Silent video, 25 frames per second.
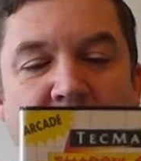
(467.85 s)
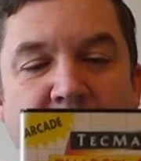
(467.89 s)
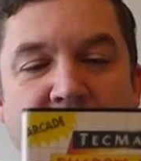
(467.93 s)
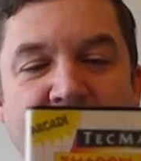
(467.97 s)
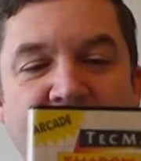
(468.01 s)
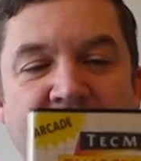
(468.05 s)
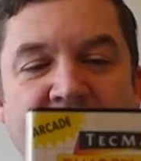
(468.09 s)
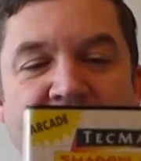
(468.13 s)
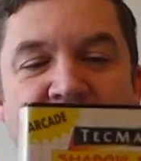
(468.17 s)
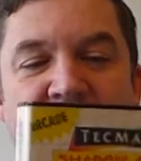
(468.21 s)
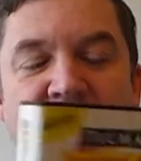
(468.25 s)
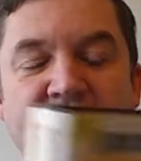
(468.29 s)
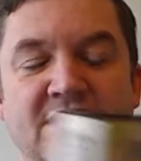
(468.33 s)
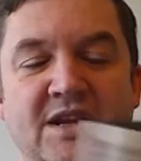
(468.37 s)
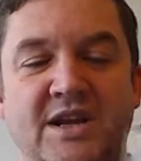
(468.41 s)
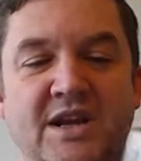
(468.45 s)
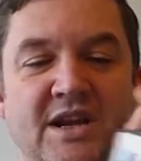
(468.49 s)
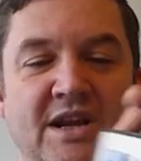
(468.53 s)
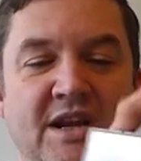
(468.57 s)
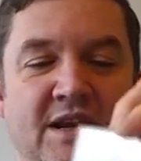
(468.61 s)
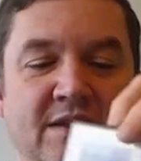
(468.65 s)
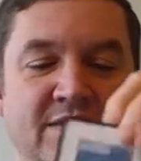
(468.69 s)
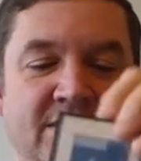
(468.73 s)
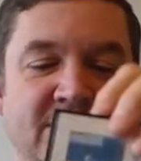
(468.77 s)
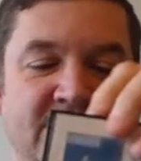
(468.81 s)
This is
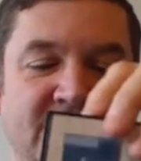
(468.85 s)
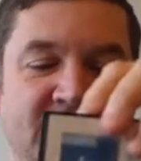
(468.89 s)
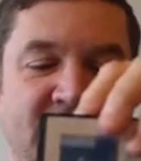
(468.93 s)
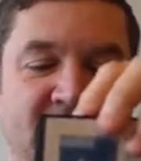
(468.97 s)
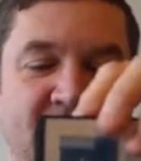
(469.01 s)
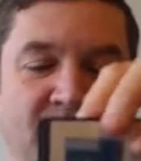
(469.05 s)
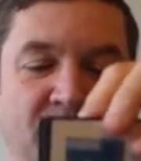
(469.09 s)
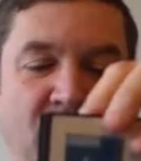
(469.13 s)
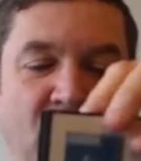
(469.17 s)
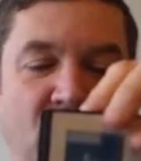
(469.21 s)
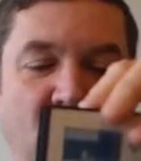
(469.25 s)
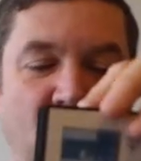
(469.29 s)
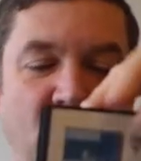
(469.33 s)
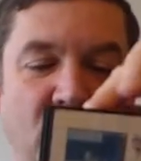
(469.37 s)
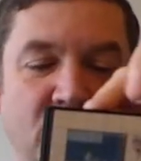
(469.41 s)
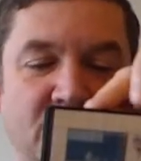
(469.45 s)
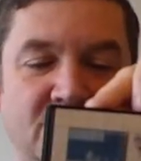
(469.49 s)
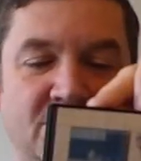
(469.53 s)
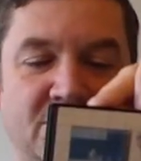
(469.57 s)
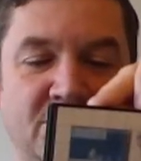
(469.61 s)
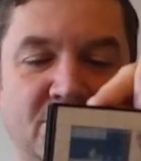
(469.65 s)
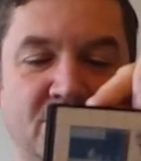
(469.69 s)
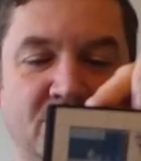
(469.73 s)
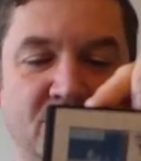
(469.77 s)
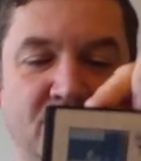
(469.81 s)
the port
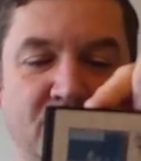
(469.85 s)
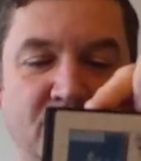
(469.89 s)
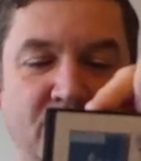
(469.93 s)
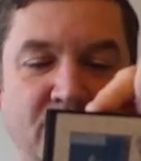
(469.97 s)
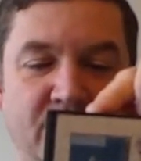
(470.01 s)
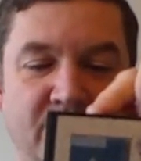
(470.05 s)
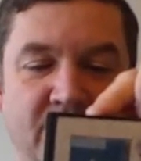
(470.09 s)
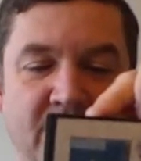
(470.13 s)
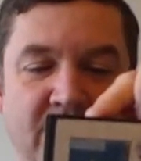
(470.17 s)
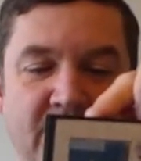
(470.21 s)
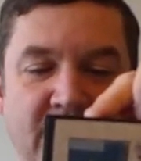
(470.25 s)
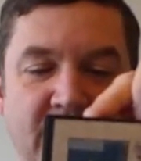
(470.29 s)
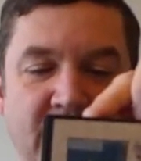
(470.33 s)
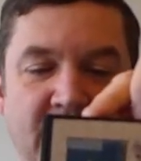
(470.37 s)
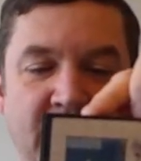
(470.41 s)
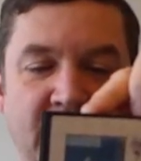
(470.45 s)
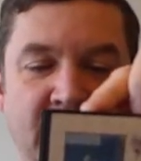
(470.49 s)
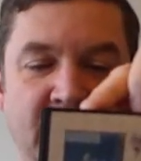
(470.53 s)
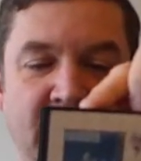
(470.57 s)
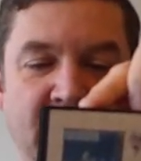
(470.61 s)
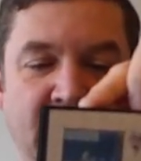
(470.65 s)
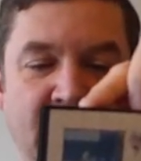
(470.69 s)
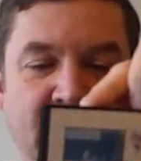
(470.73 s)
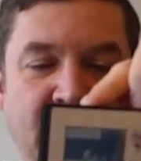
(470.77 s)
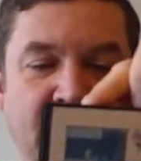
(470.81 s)
to
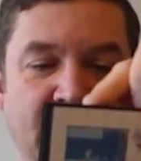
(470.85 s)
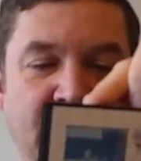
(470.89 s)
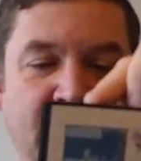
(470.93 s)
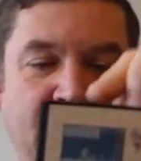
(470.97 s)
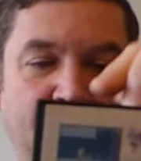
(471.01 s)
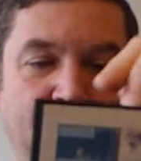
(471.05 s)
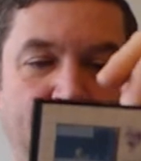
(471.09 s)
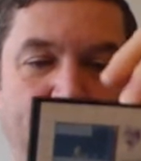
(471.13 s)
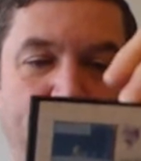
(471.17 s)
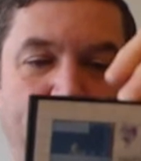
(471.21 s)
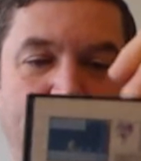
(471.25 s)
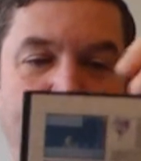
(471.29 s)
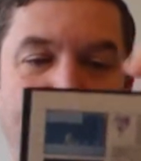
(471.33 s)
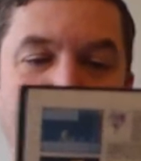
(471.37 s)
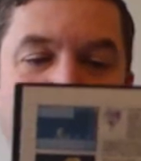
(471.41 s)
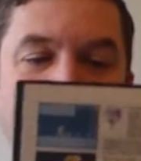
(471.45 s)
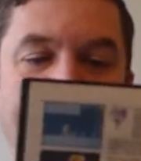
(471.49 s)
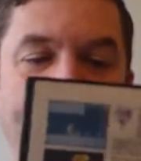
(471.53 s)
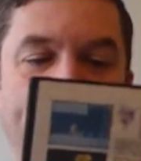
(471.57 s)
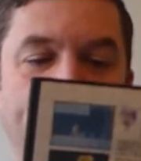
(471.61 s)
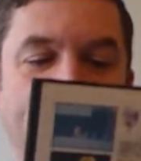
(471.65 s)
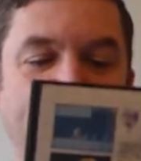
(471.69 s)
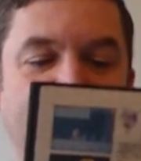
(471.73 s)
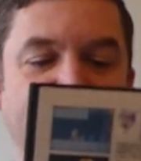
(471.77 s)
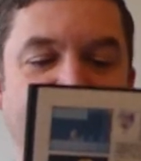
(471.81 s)
the
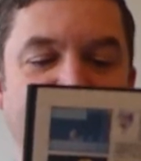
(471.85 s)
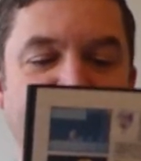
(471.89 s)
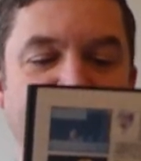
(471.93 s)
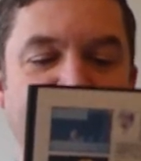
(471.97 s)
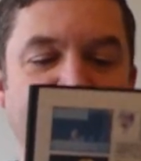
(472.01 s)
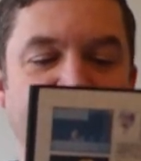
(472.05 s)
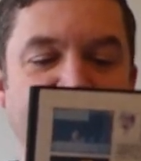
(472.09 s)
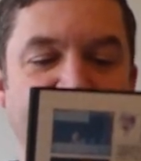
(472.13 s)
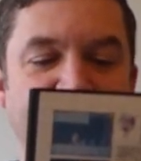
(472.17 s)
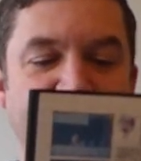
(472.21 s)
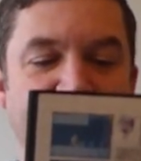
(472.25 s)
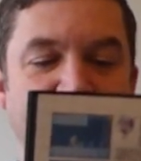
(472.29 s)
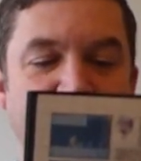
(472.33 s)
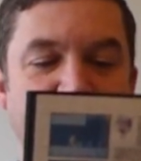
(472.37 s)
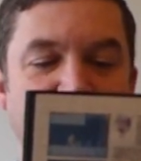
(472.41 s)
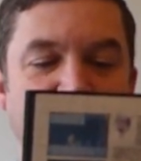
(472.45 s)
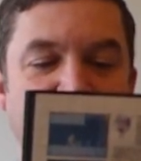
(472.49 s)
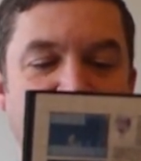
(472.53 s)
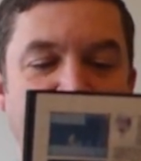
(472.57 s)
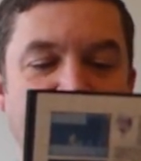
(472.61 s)
Master System.